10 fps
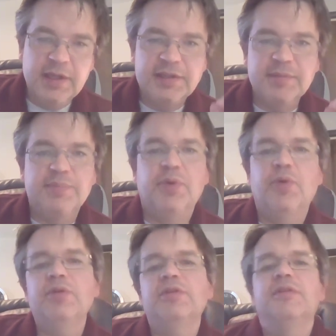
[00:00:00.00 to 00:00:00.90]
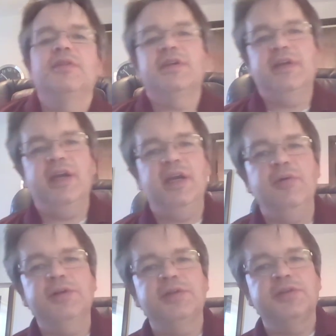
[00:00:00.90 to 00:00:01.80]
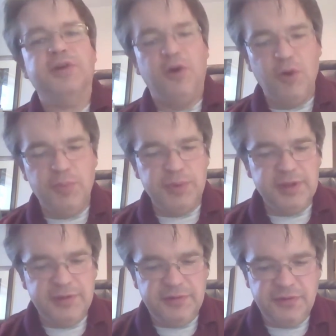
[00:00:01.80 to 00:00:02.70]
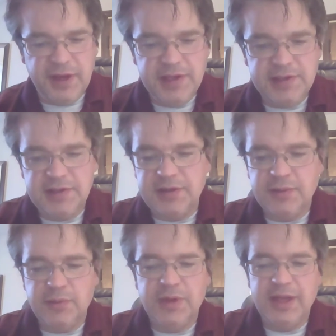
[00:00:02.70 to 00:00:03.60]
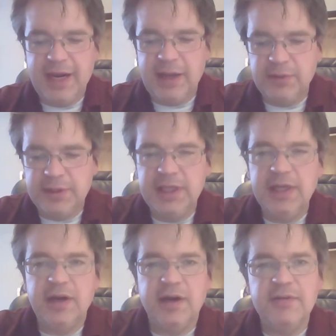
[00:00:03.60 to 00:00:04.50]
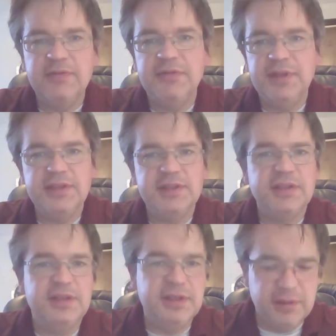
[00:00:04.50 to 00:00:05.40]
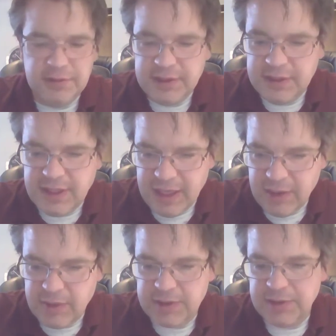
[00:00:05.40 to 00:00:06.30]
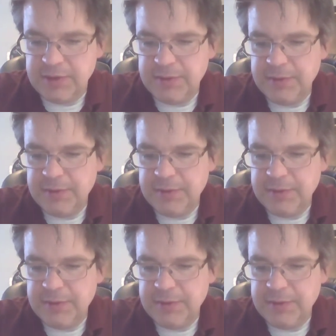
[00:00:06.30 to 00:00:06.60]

It's important that the characters openly face the reality of this gilded character.